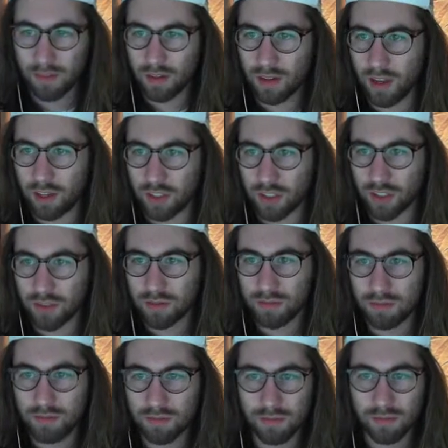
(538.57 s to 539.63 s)
and just
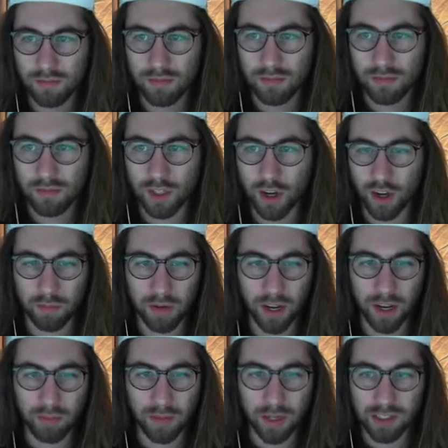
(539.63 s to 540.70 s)
talk him
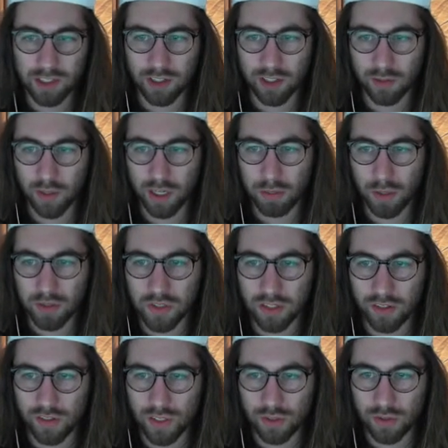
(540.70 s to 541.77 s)
down based on what he posted in
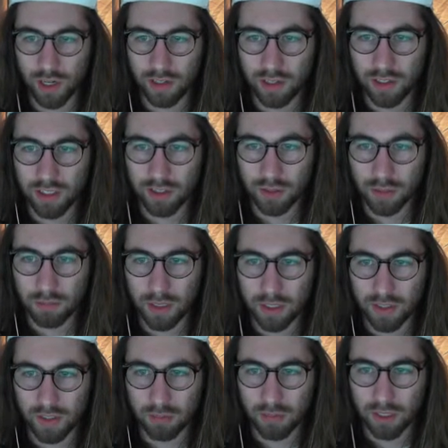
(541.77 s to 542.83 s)
this thread because he was
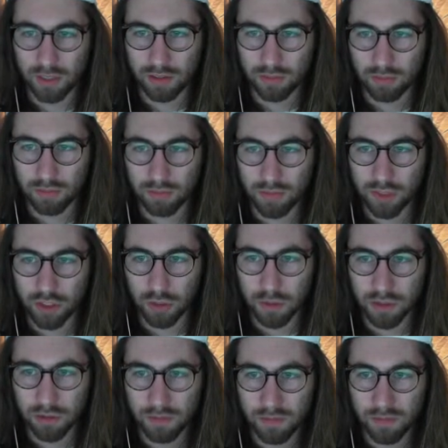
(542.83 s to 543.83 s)
basically being stupid.